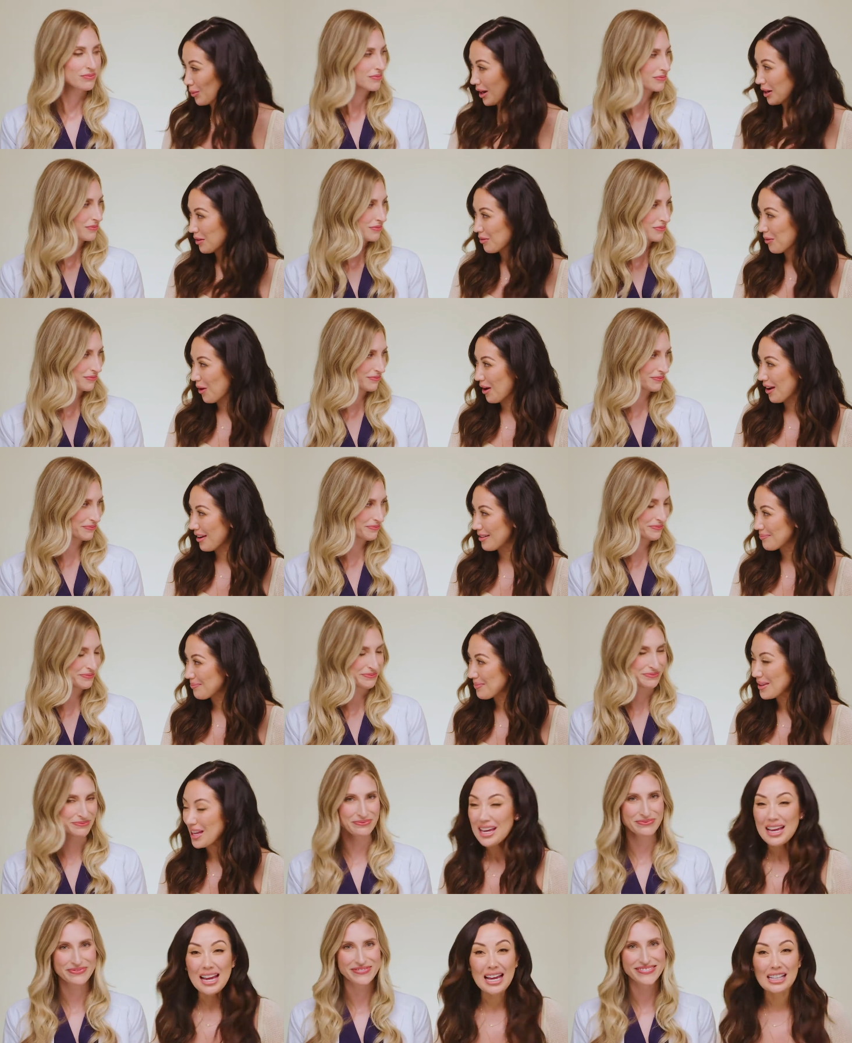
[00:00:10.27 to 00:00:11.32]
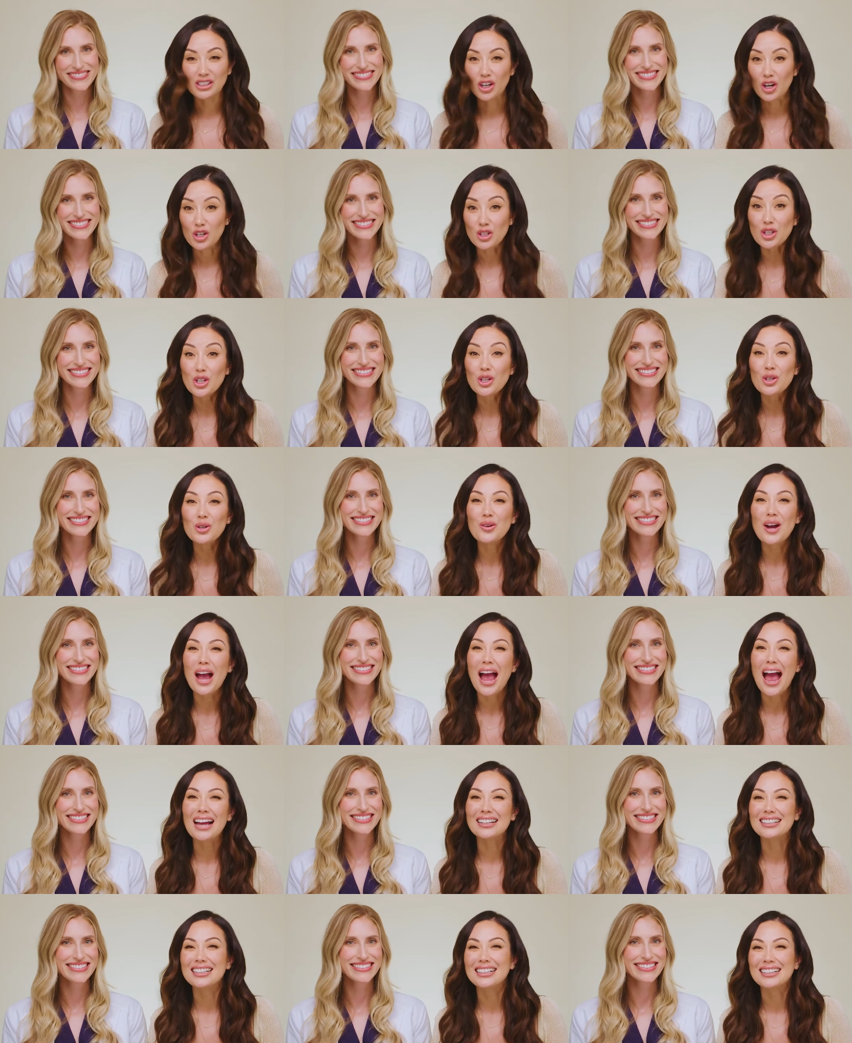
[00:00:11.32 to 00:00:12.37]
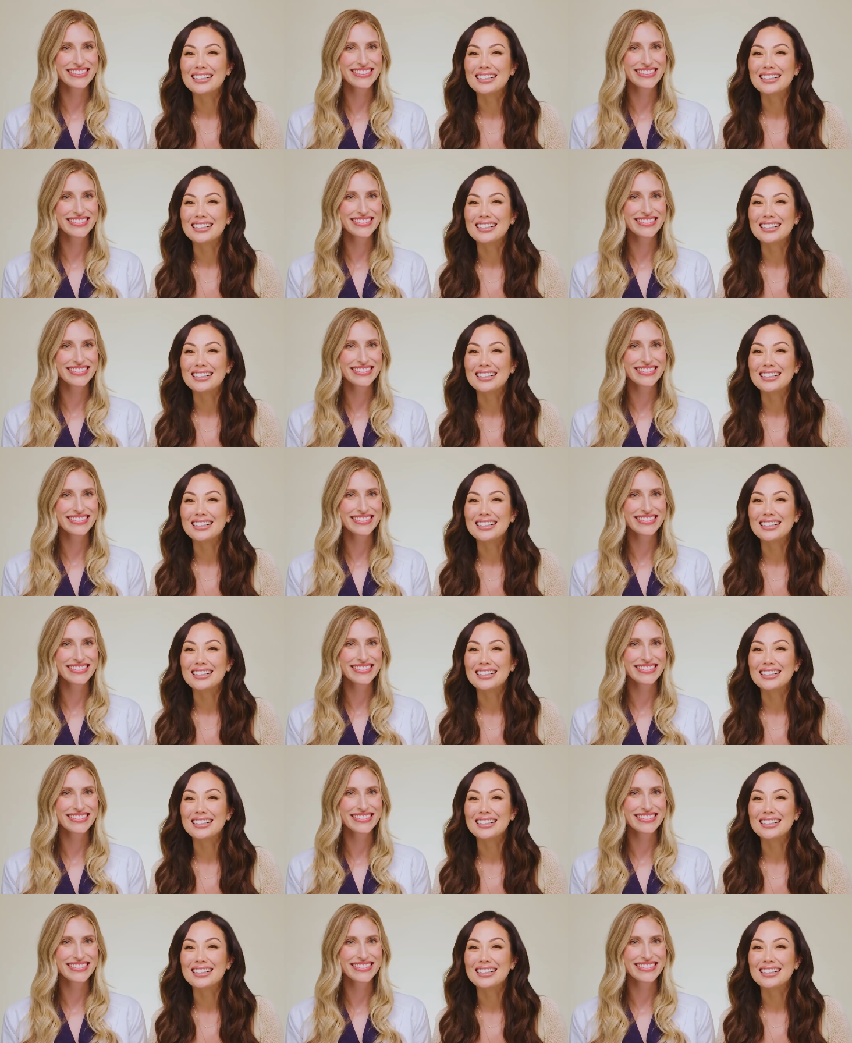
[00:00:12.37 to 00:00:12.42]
Speaker 1: You ready for it? Mm-hmm. It's our new acne